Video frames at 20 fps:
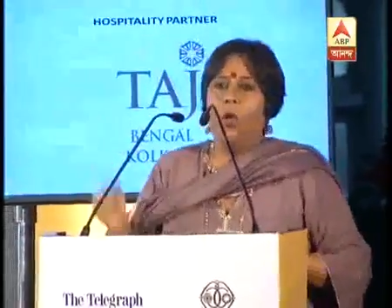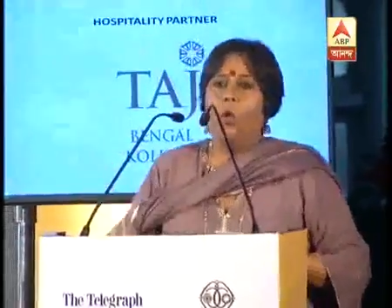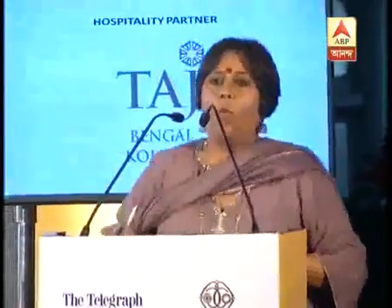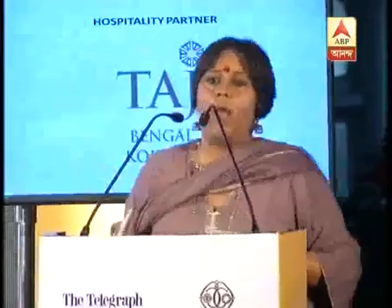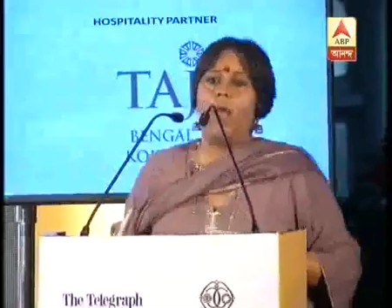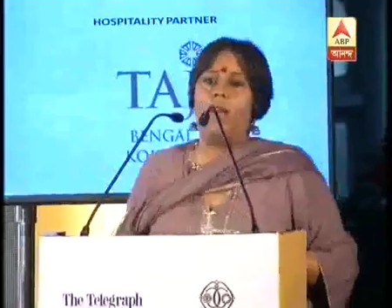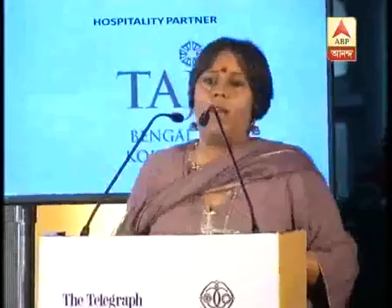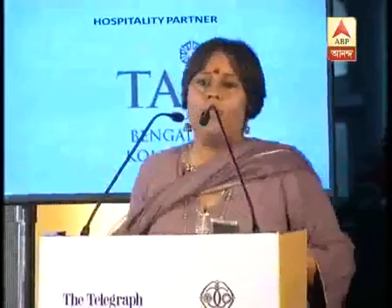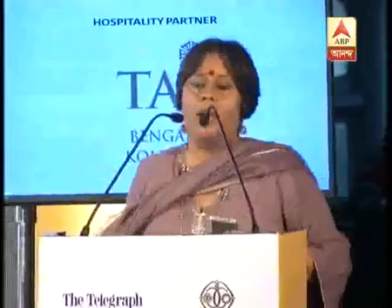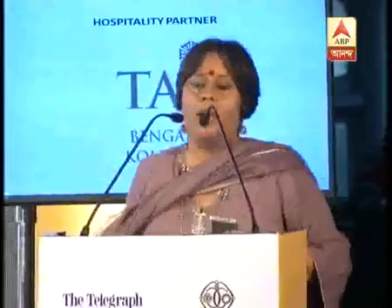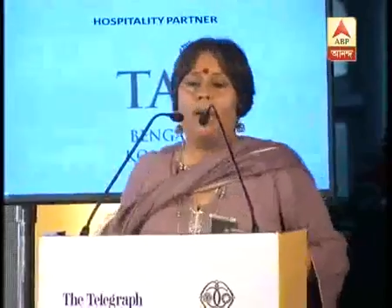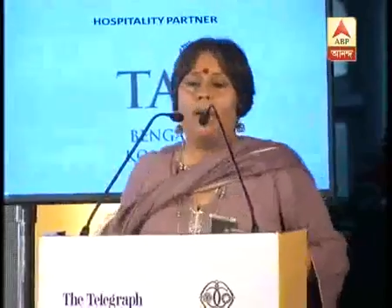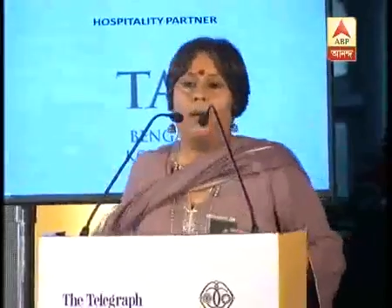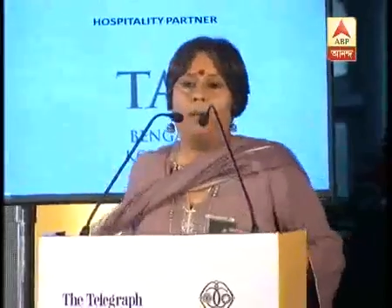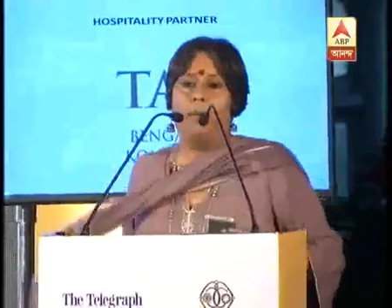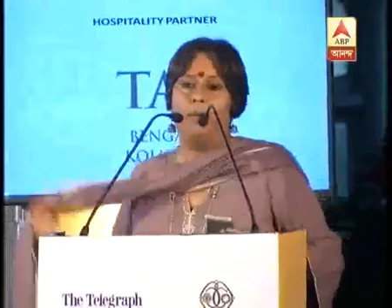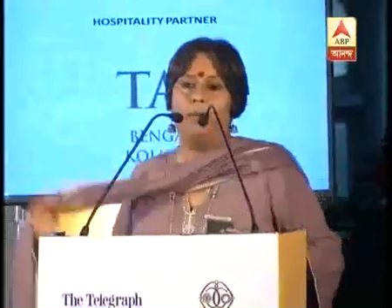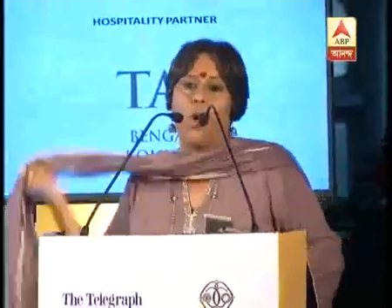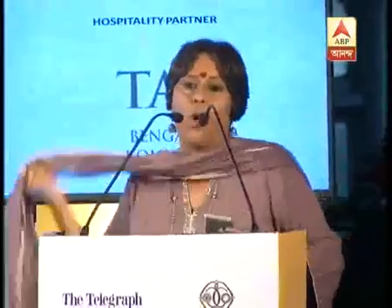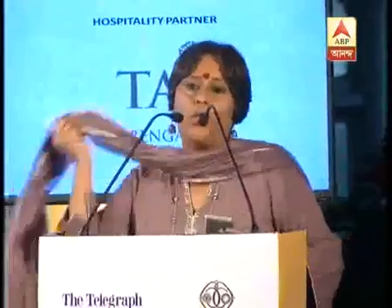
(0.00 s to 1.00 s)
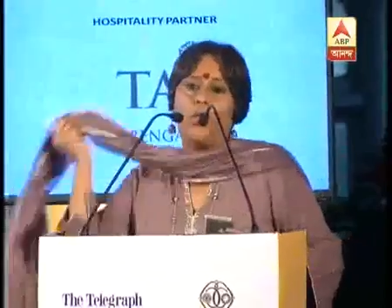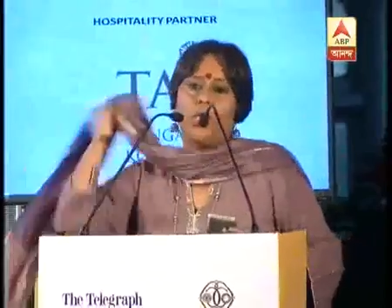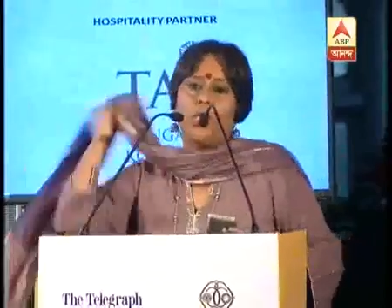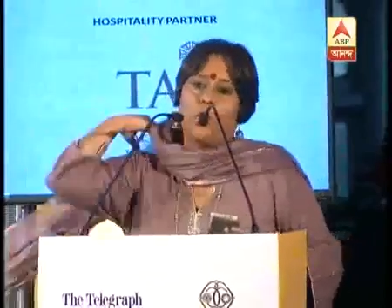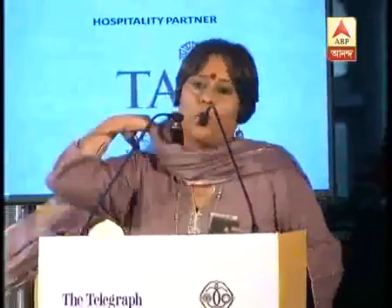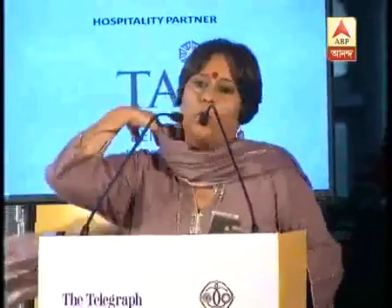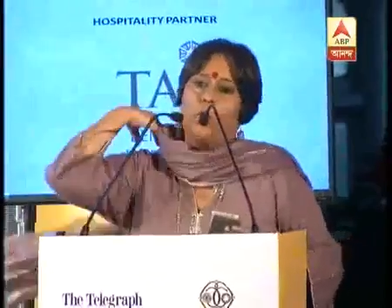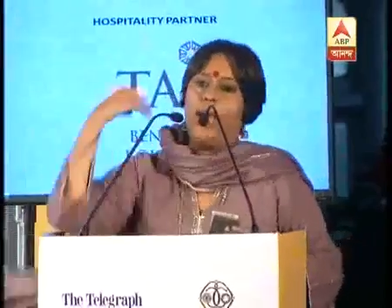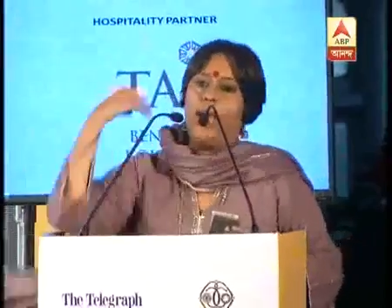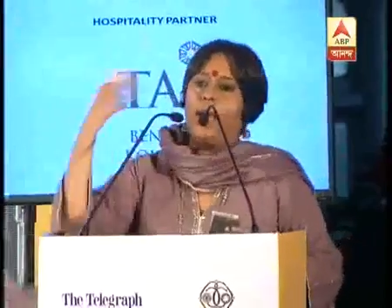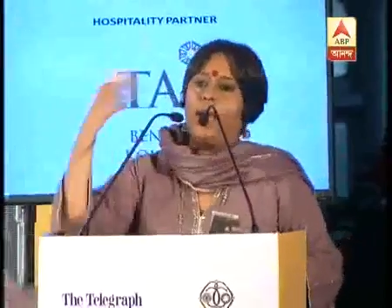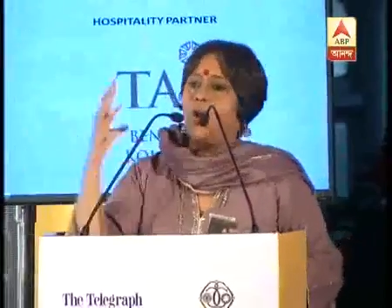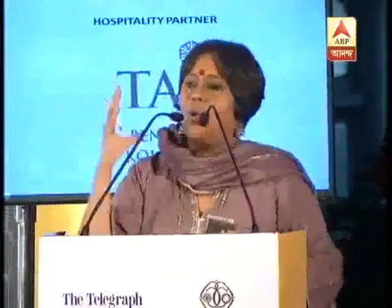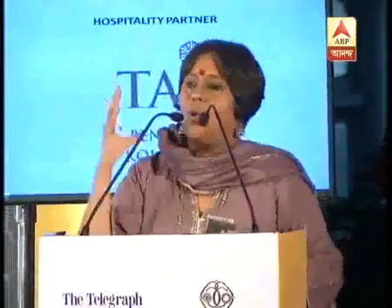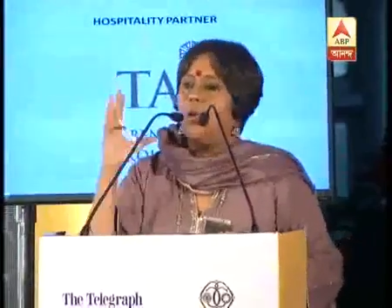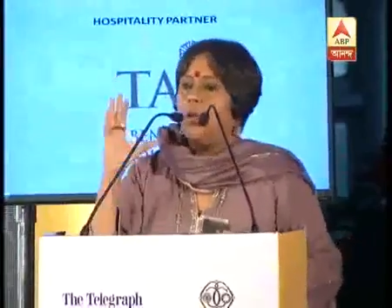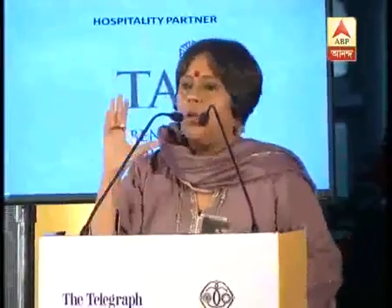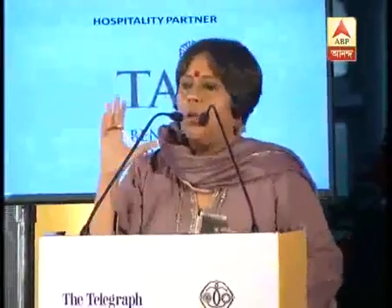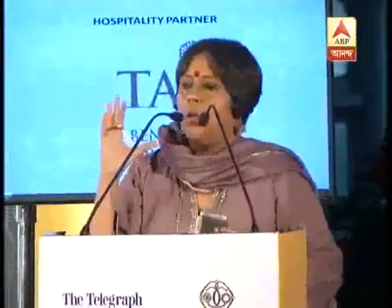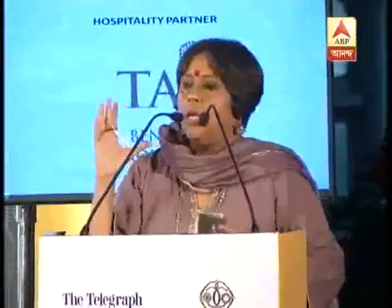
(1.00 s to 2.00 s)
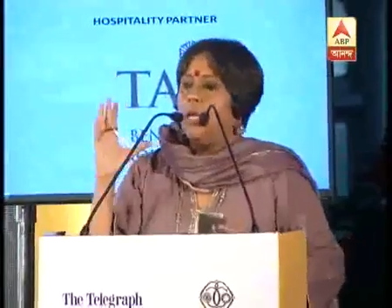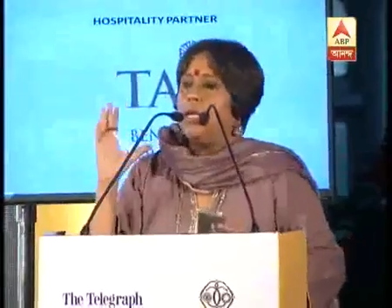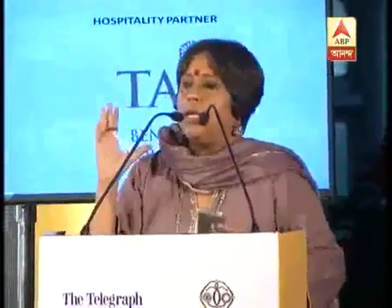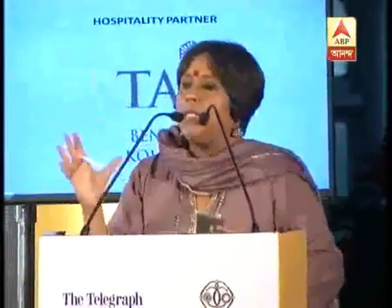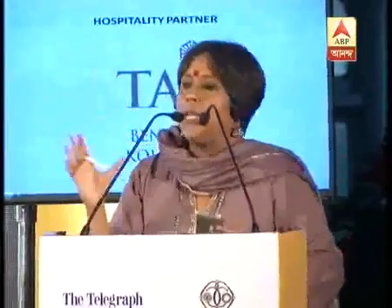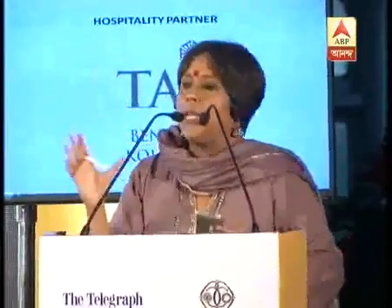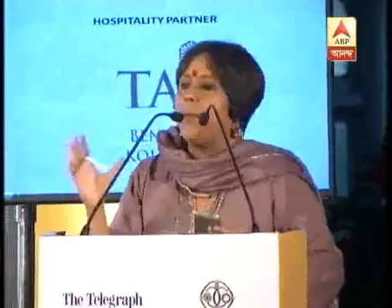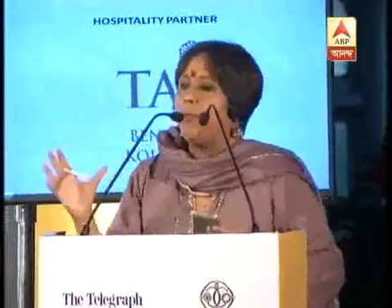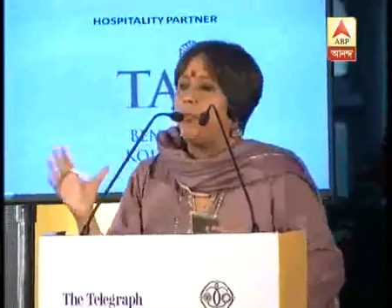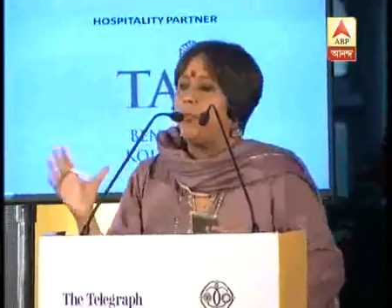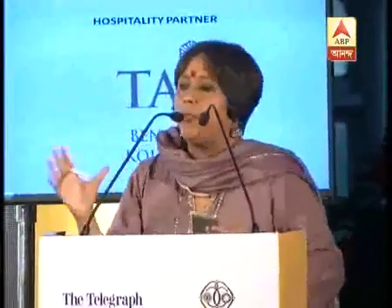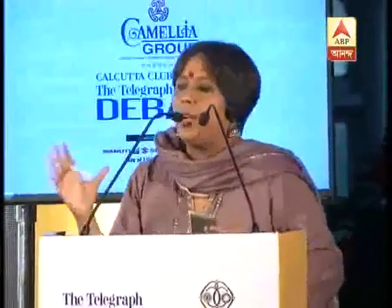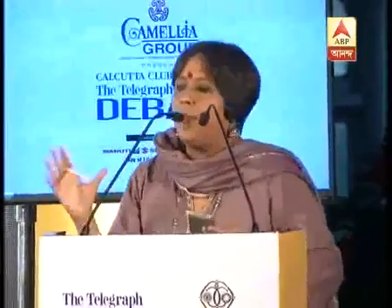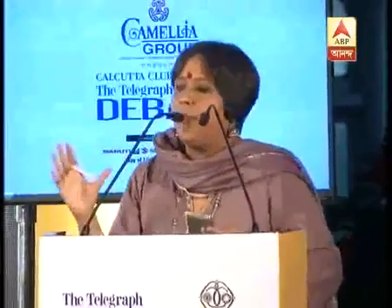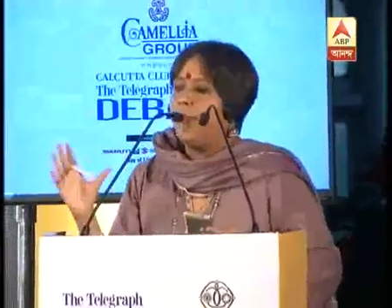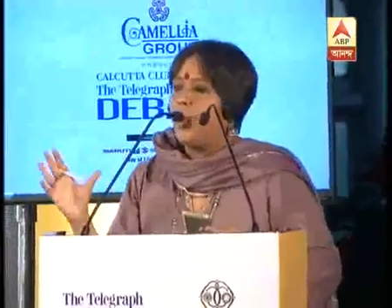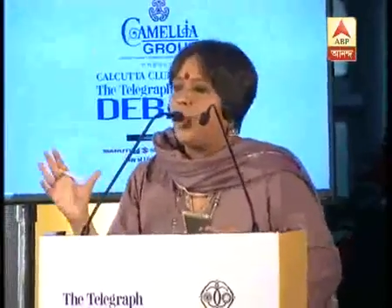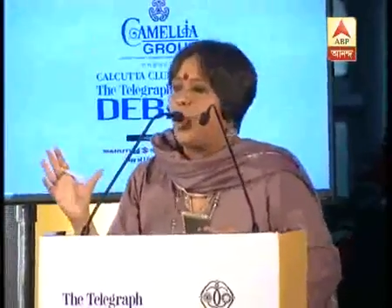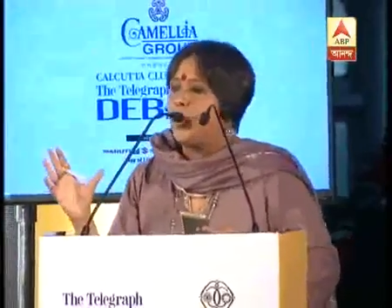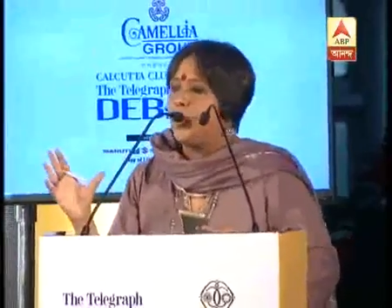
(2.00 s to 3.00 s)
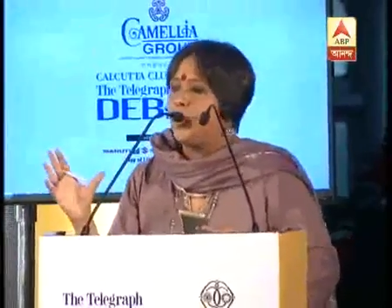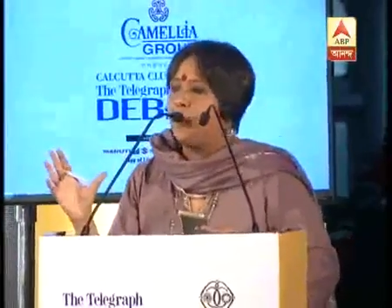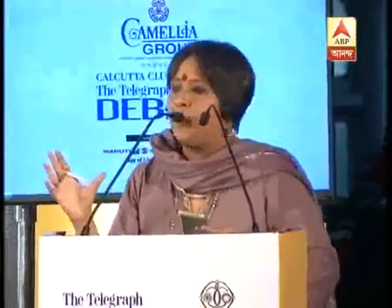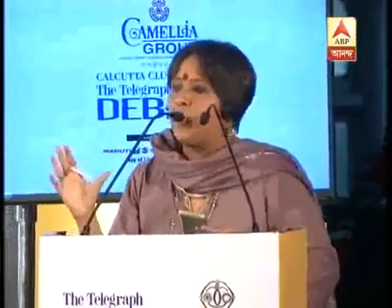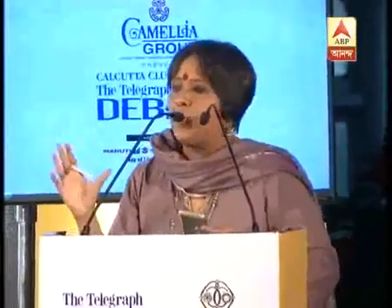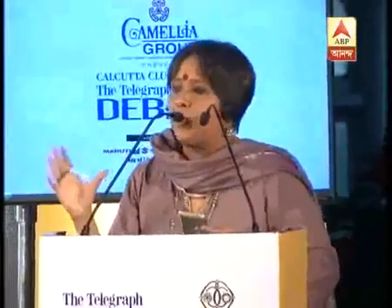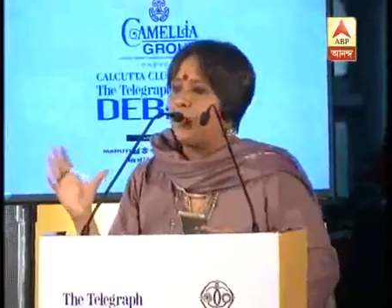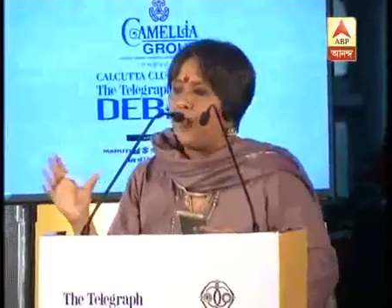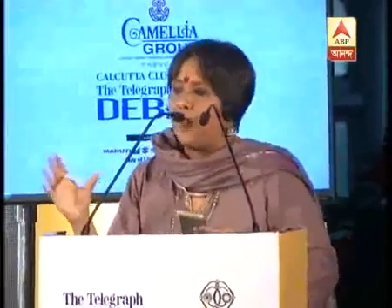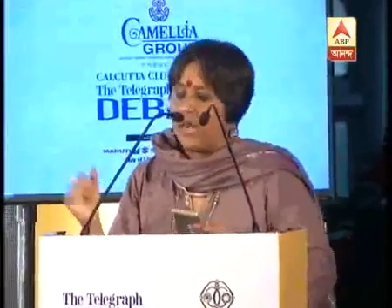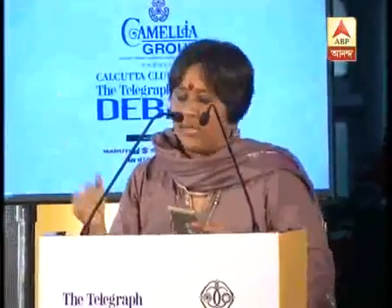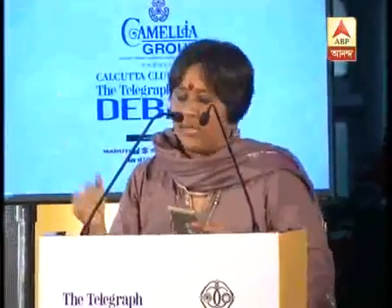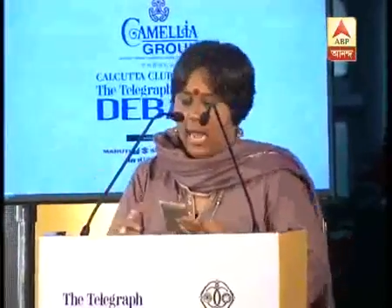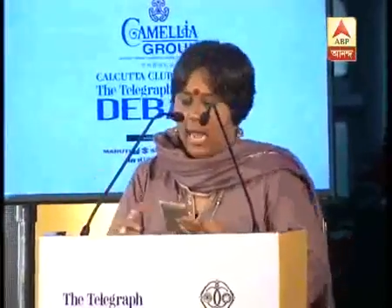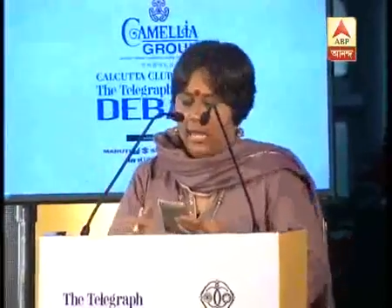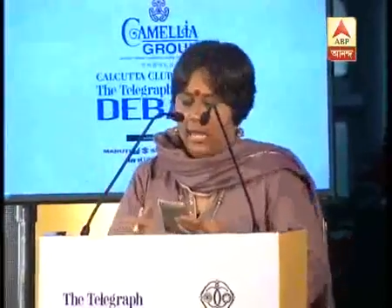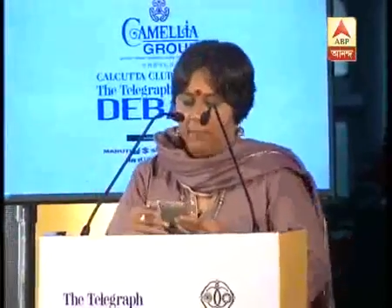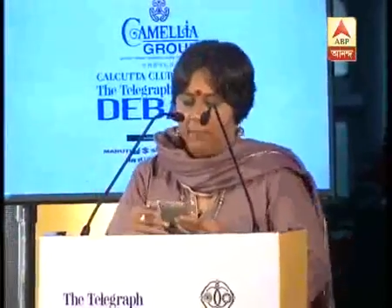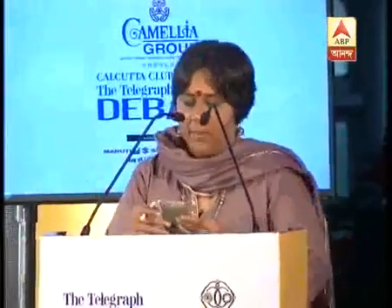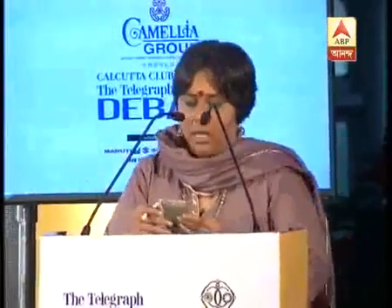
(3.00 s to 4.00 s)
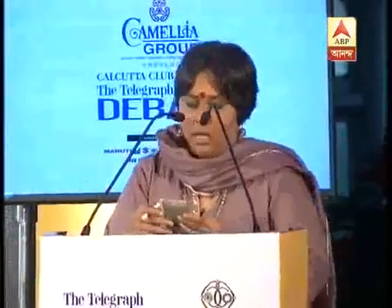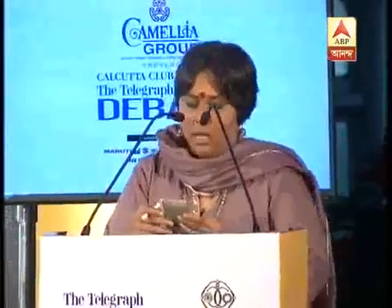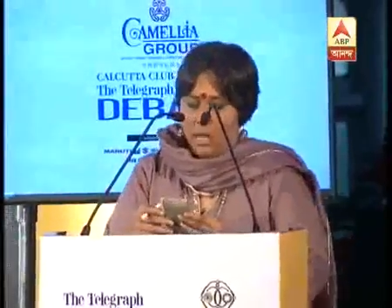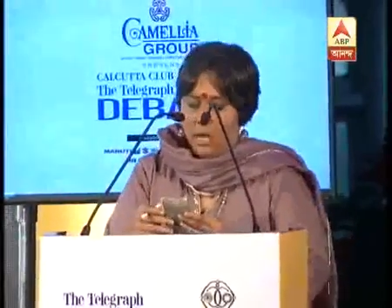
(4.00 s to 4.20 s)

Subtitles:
one of the most well-known contemporary philosophers of our time,